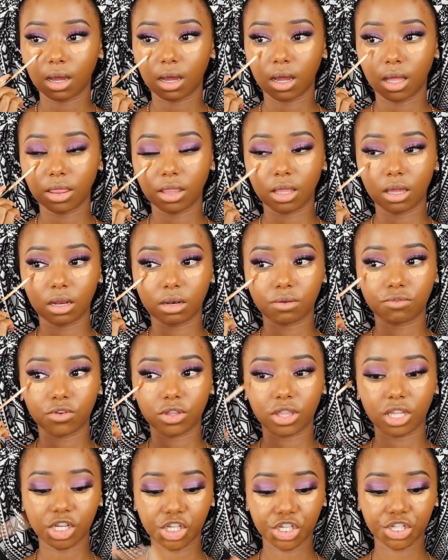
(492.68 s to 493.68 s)
And then for
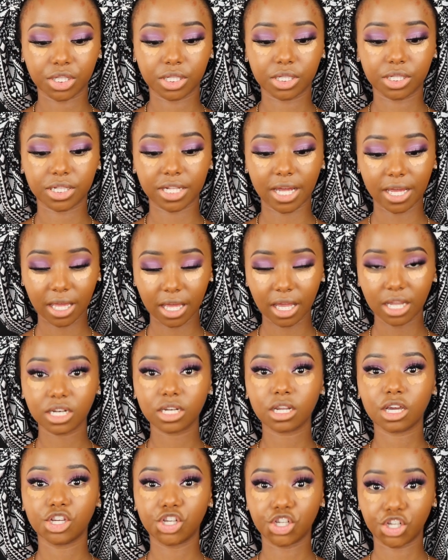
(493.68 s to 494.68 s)
the
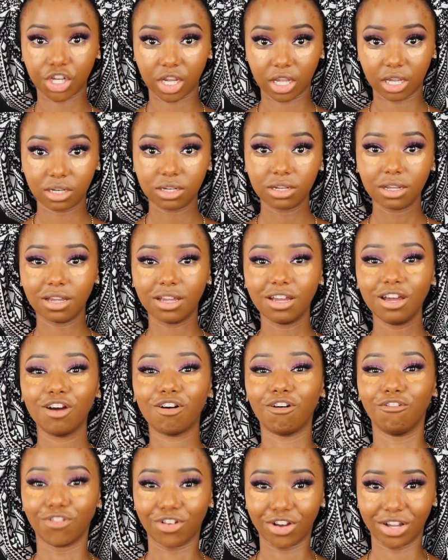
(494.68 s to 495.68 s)
second shade
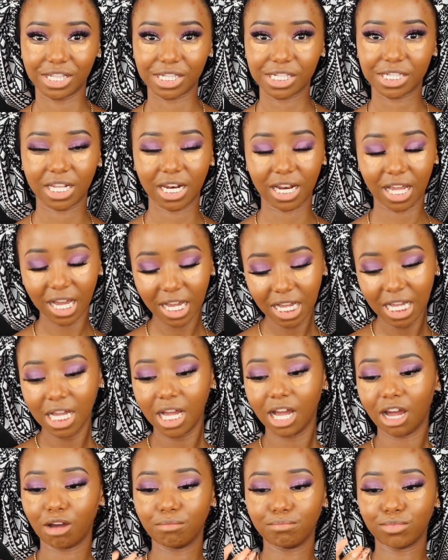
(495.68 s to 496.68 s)
of concealer,
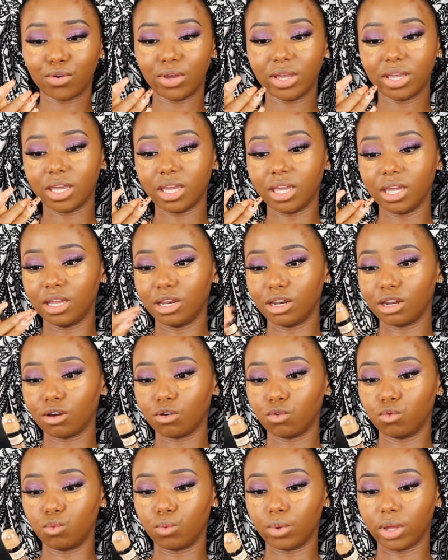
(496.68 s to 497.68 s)
I'm going in
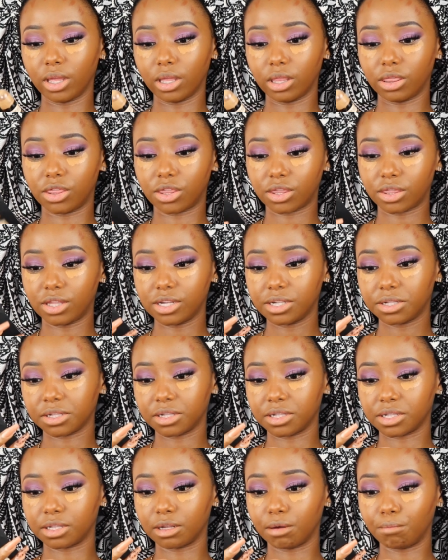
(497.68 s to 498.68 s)
with, this
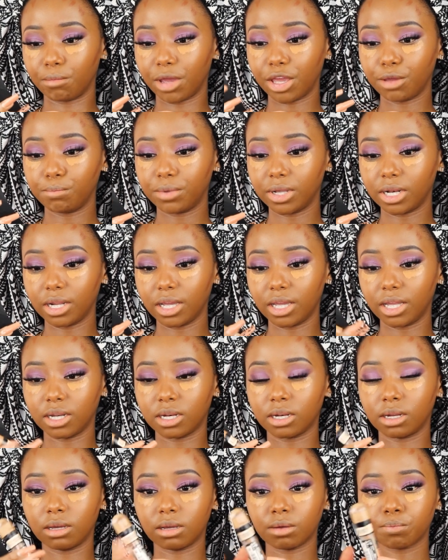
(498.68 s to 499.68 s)
is the
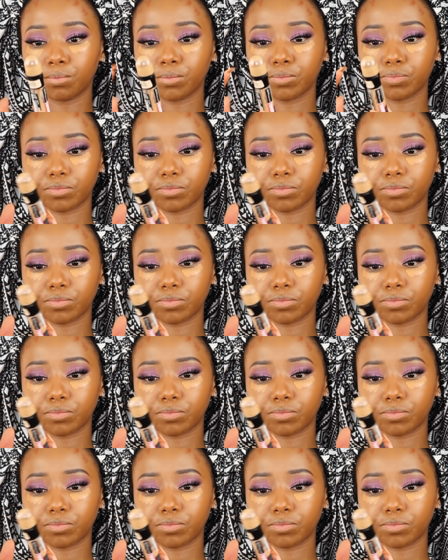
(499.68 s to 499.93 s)
Maybelline,